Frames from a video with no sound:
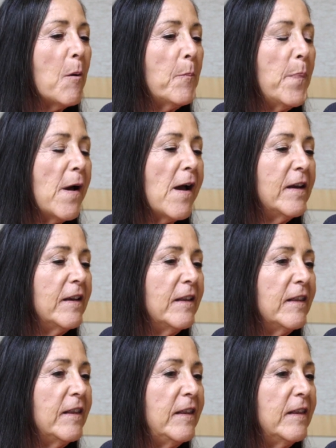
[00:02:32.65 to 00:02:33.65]
But
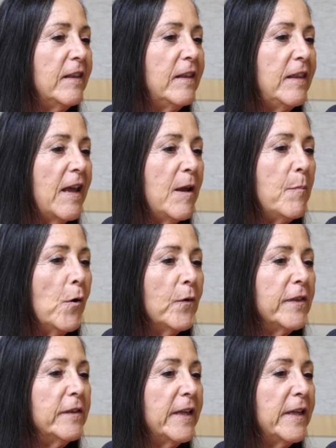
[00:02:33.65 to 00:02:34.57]
they both